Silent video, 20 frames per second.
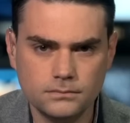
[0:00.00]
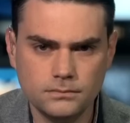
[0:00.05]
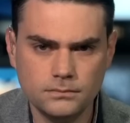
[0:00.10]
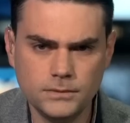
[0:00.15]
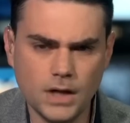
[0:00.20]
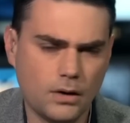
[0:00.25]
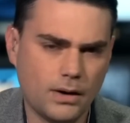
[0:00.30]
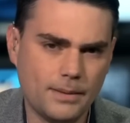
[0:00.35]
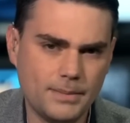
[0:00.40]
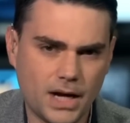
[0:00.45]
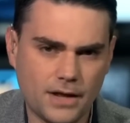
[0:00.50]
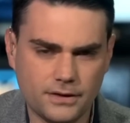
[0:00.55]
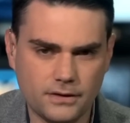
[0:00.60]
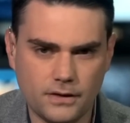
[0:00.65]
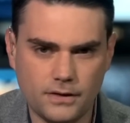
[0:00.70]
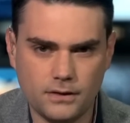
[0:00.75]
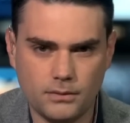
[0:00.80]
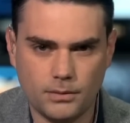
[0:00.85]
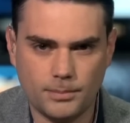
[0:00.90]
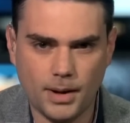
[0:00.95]
No, I mean, I think
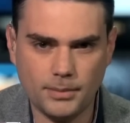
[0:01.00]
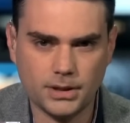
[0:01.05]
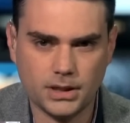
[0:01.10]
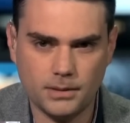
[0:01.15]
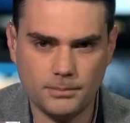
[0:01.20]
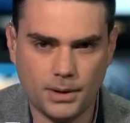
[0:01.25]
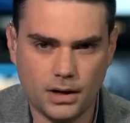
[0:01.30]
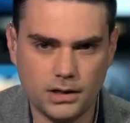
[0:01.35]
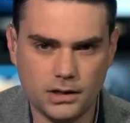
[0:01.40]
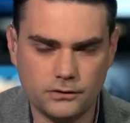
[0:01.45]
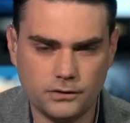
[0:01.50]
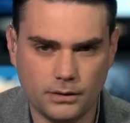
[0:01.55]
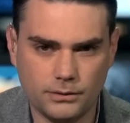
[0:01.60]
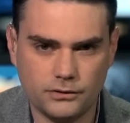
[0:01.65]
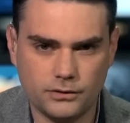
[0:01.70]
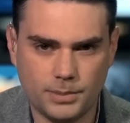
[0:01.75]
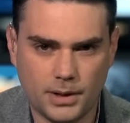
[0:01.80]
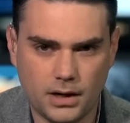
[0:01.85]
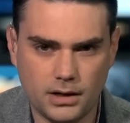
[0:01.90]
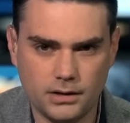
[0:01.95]
that the Republican Party is
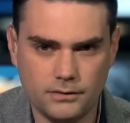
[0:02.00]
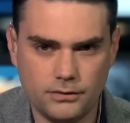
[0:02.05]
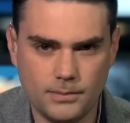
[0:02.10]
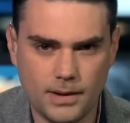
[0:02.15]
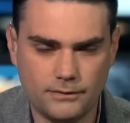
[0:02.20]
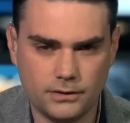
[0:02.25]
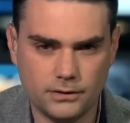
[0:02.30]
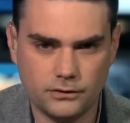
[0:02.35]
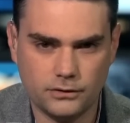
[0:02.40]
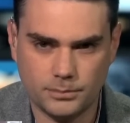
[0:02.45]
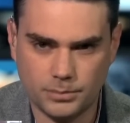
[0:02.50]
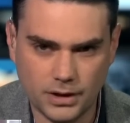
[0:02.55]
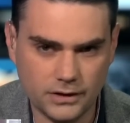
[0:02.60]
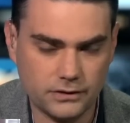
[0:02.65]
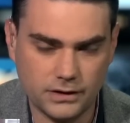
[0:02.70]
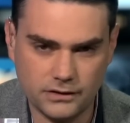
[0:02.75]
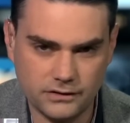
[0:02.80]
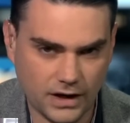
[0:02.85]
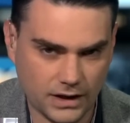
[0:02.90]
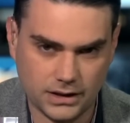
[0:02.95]
always the party of whomever is the
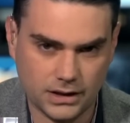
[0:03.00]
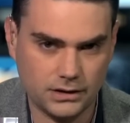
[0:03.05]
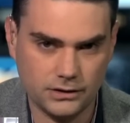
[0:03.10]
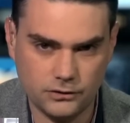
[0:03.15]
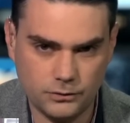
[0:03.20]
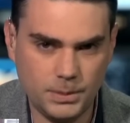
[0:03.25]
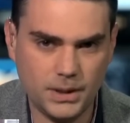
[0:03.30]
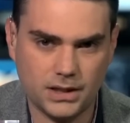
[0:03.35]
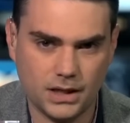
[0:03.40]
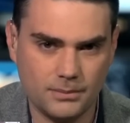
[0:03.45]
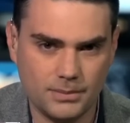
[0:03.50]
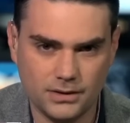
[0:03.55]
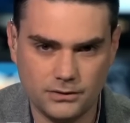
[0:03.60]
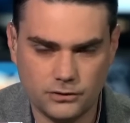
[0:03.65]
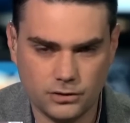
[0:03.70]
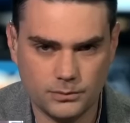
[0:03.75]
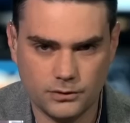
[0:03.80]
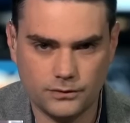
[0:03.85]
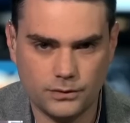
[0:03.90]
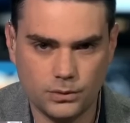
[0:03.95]
president, technically speaking. But in
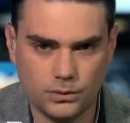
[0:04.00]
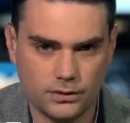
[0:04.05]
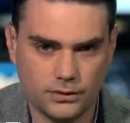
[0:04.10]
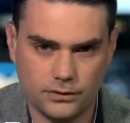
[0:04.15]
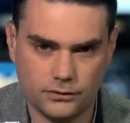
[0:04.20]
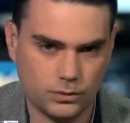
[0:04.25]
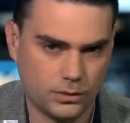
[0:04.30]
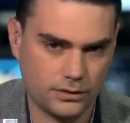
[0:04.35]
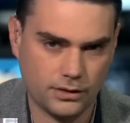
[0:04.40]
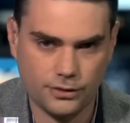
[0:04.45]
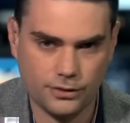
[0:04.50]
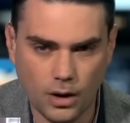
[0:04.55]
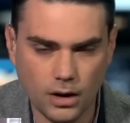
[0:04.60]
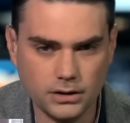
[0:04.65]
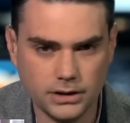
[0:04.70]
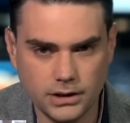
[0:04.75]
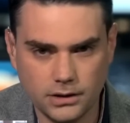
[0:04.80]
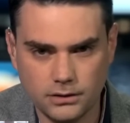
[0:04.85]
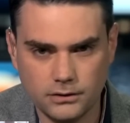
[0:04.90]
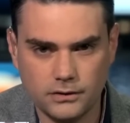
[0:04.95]
terms of who are the sort of the thought
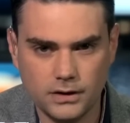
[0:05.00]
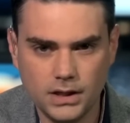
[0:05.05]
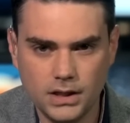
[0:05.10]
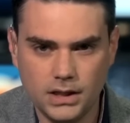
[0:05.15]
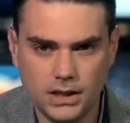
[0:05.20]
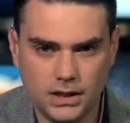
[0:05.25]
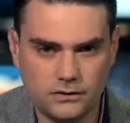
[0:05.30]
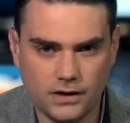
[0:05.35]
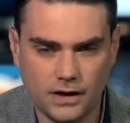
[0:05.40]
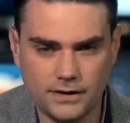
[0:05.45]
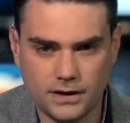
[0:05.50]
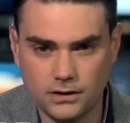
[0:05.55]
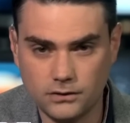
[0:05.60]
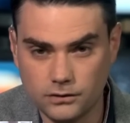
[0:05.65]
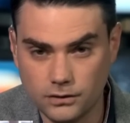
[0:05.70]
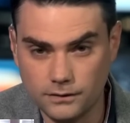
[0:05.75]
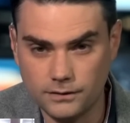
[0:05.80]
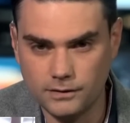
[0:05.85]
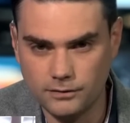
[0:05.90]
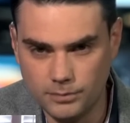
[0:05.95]
leaders inside the
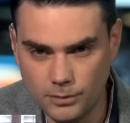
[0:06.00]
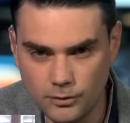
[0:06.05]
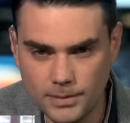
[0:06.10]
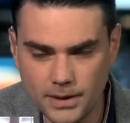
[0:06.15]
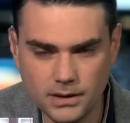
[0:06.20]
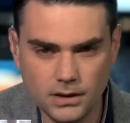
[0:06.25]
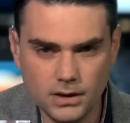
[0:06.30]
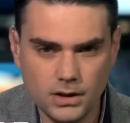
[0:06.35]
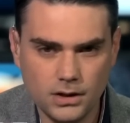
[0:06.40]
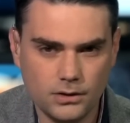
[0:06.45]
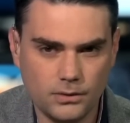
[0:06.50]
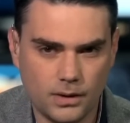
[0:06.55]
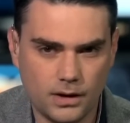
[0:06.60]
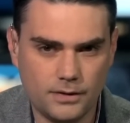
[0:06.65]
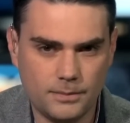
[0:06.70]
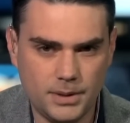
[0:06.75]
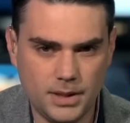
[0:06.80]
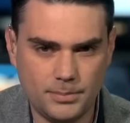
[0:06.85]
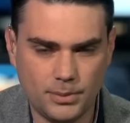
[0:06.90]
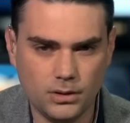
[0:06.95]
conservative movement, who are
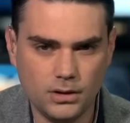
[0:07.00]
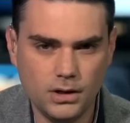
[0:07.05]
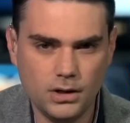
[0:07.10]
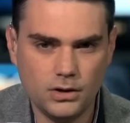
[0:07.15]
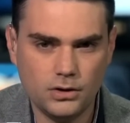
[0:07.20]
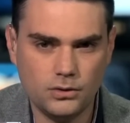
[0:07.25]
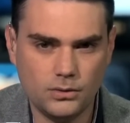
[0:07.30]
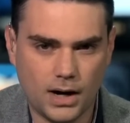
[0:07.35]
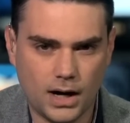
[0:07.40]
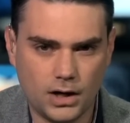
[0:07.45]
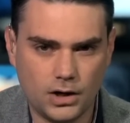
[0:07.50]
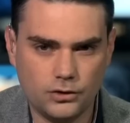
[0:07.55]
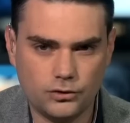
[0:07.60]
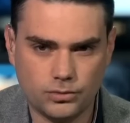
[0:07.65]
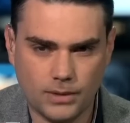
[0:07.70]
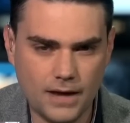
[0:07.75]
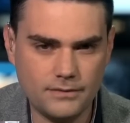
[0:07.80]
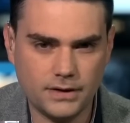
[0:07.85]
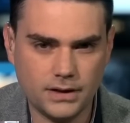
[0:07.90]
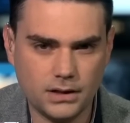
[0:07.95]
the people who are
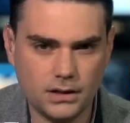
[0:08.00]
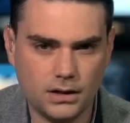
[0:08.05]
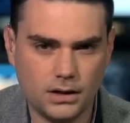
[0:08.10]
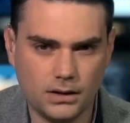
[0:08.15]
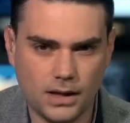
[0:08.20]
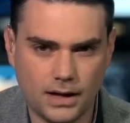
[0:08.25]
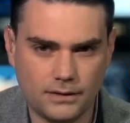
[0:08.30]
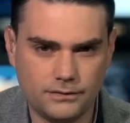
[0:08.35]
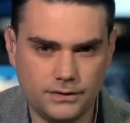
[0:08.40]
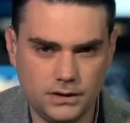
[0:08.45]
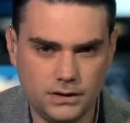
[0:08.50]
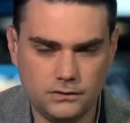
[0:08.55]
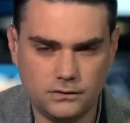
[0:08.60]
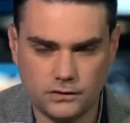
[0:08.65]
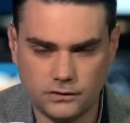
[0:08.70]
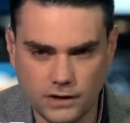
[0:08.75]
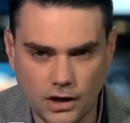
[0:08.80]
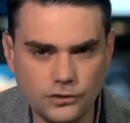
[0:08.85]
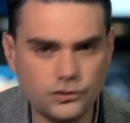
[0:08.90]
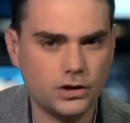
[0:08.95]
driving a lot of the
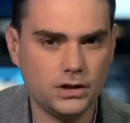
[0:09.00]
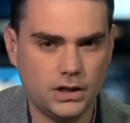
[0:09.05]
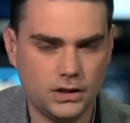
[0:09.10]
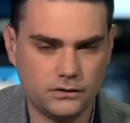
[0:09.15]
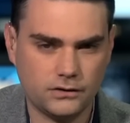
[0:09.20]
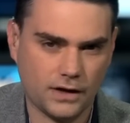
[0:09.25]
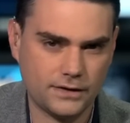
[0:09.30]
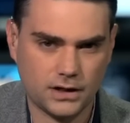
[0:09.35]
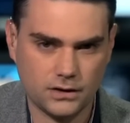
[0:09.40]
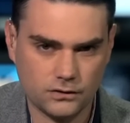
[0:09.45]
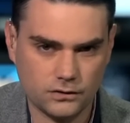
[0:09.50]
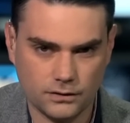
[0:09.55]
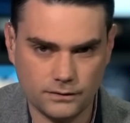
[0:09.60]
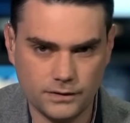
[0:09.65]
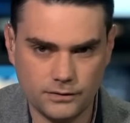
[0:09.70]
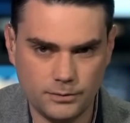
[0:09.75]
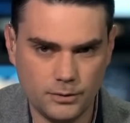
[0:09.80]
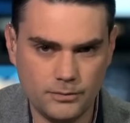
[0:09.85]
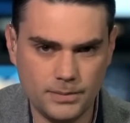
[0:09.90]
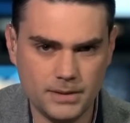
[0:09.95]
discussion inside the
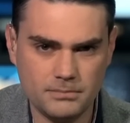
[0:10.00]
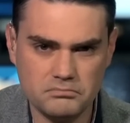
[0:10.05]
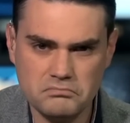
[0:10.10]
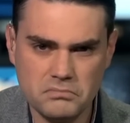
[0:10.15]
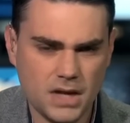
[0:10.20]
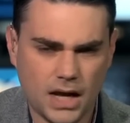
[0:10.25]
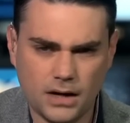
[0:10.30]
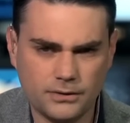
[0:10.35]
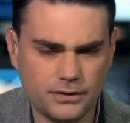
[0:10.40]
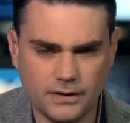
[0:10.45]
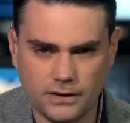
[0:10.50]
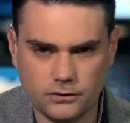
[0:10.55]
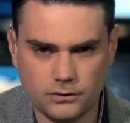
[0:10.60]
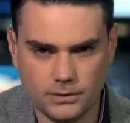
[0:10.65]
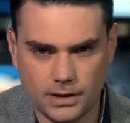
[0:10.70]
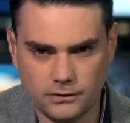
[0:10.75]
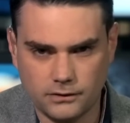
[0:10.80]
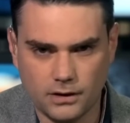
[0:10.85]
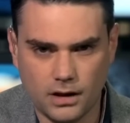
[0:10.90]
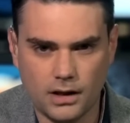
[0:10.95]
conservative movement, I don't think that's
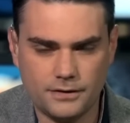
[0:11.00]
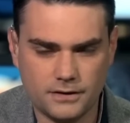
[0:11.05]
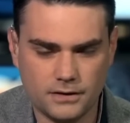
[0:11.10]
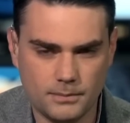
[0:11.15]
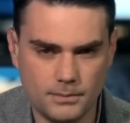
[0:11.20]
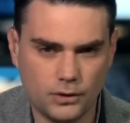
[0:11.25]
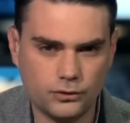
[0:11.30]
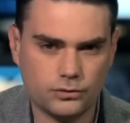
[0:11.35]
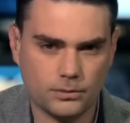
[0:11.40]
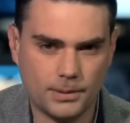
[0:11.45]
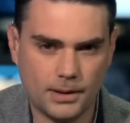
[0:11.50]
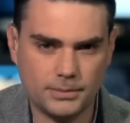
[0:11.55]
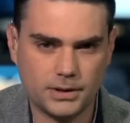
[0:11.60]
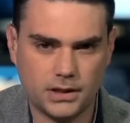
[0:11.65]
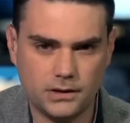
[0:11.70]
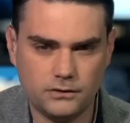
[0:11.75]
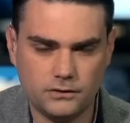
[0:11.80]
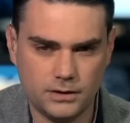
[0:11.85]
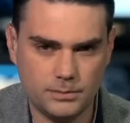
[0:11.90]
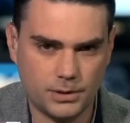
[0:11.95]
correct at all. I think that most
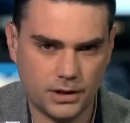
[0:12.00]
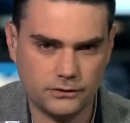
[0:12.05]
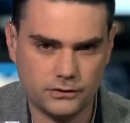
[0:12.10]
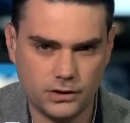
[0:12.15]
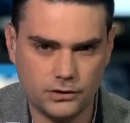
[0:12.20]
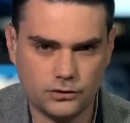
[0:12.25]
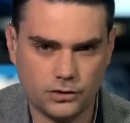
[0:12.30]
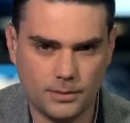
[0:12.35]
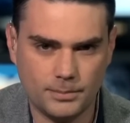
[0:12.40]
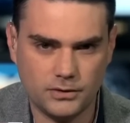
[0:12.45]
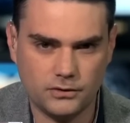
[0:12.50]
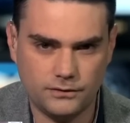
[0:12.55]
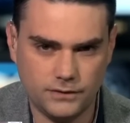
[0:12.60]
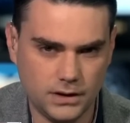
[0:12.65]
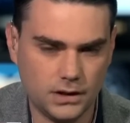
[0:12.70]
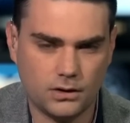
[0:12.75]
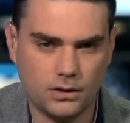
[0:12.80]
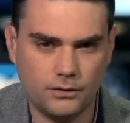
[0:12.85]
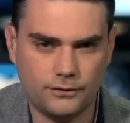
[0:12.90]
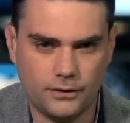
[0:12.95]
Republicans see President Trump as a
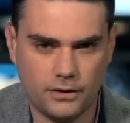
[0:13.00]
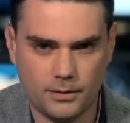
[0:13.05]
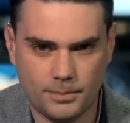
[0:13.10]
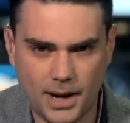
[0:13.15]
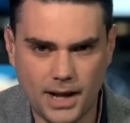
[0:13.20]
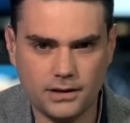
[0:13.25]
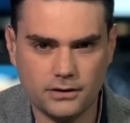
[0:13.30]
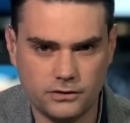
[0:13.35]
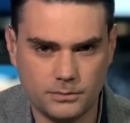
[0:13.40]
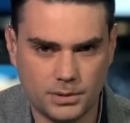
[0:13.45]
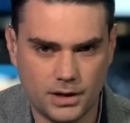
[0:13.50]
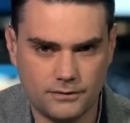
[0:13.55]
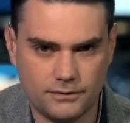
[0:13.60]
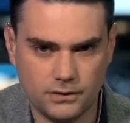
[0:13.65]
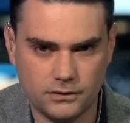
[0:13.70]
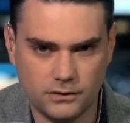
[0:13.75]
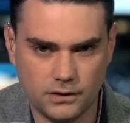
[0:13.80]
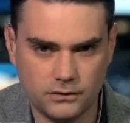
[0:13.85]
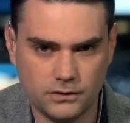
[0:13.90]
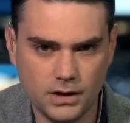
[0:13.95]
vehicle for their policy
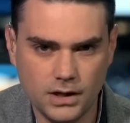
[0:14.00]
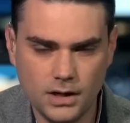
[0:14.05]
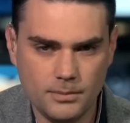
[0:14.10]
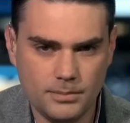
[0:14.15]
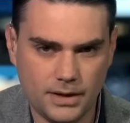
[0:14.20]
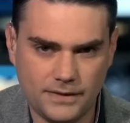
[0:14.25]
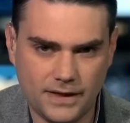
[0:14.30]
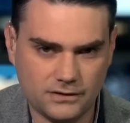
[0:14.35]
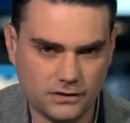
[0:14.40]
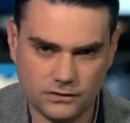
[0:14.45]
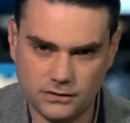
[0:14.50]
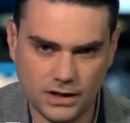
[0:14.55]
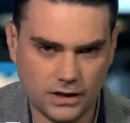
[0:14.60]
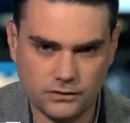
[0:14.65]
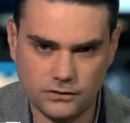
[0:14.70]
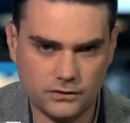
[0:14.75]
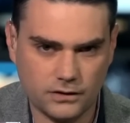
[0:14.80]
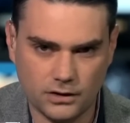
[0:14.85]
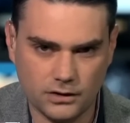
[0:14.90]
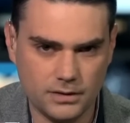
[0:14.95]
preferences, but that doesn't
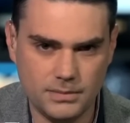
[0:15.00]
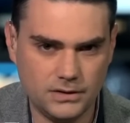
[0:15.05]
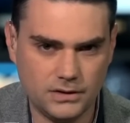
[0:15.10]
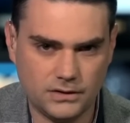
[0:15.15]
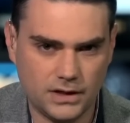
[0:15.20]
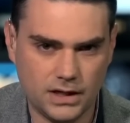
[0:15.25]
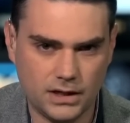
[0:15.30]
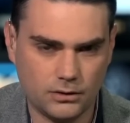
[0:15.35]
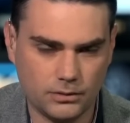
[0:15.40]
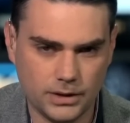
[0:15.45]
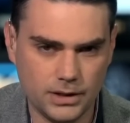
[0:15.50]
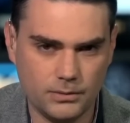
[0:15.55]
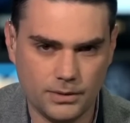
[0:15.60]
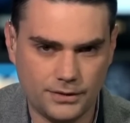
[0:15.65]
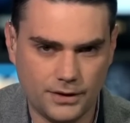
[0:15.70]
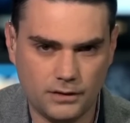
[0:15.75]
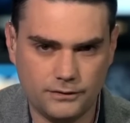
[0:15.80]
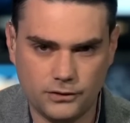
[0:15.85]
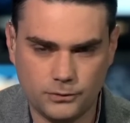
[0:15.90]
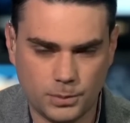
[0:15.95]
necessarily mean that they agree with
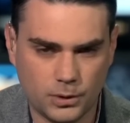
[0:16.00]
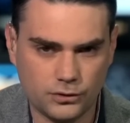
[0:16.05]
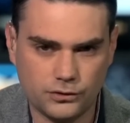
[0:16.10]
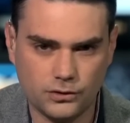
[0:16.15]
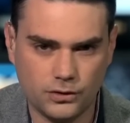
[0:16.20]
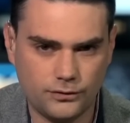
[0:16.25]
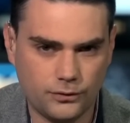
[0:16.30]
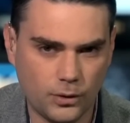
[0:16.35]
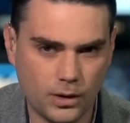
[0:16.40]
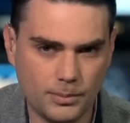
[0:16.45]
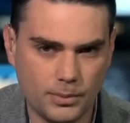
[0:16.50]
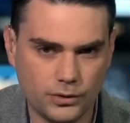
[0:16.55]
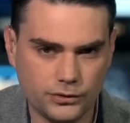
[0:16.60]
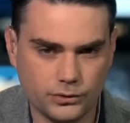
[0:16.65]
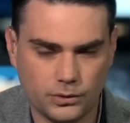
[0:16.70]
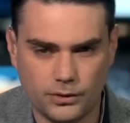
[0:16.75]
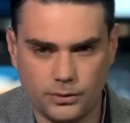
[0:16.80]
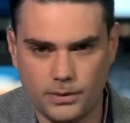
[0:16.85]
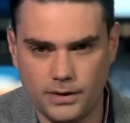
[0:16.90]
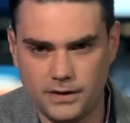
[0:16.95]
all of his personal foibles
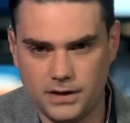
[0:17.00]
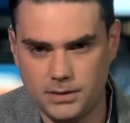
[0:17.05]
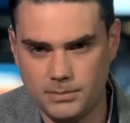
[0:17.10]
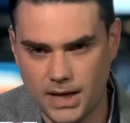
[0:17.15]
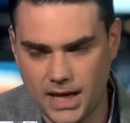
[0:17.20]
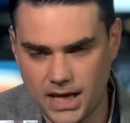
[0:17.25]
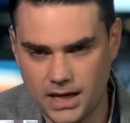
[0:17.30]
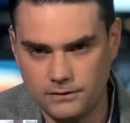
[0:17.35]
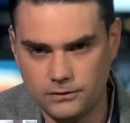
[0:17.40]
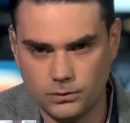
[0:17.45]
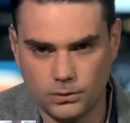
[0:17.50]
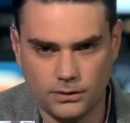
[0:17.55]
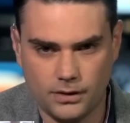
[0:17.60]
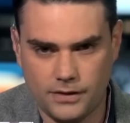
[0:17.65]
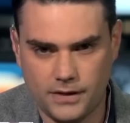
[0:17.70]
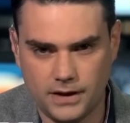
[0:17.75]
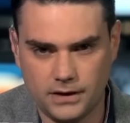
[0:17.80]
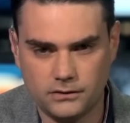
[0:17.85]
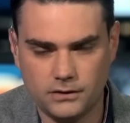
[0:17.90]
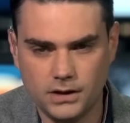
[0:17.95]
or the way that he behaves or the
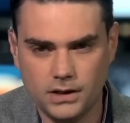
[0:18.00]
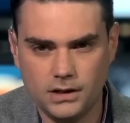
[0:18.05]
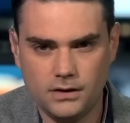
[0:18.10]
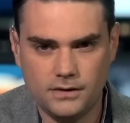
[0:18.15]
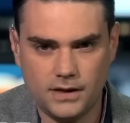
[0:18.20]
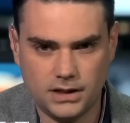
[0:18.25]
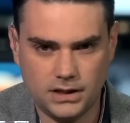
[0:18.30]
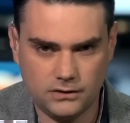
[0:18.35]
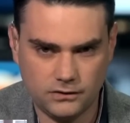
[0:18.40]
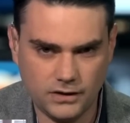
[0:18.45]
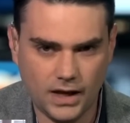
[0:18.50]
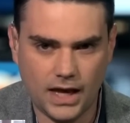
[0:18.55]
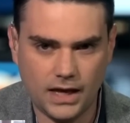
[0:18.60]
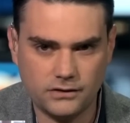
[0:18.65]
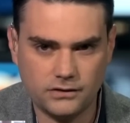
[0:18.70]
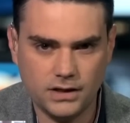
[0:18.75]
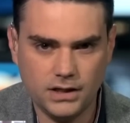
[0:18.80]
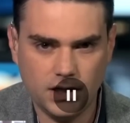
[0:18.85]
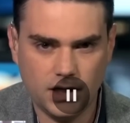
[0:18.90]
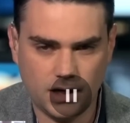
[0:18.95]
things that he says.